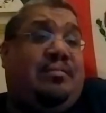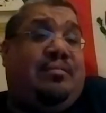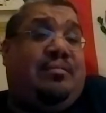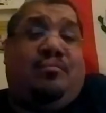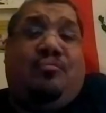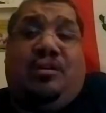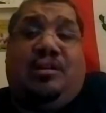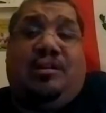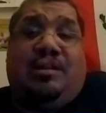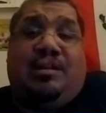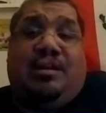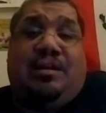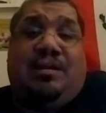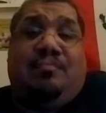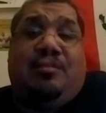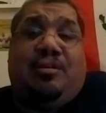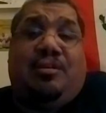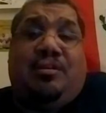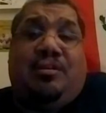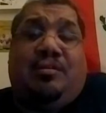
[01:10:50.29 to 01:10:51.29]
One
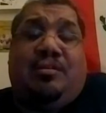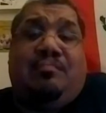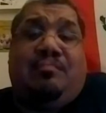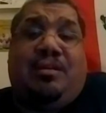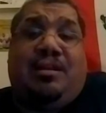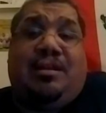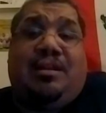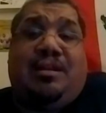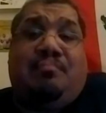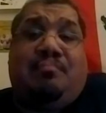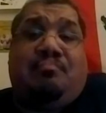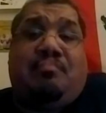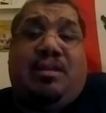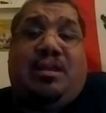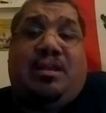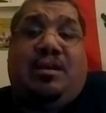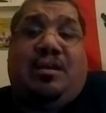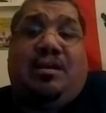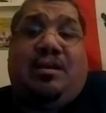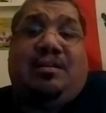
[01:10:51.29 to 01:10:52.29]
love, you know what I mean? And
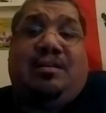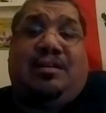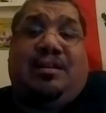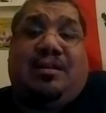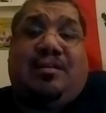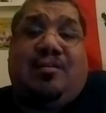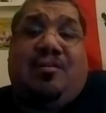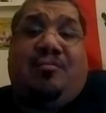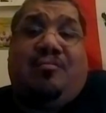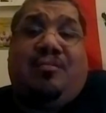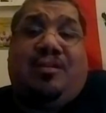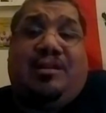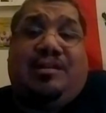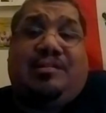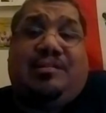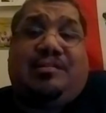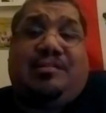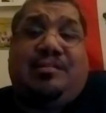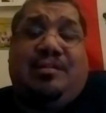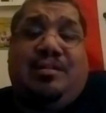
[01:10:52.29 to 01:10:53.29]
beyond, like
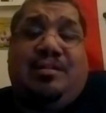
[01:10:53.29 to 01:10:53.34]
always.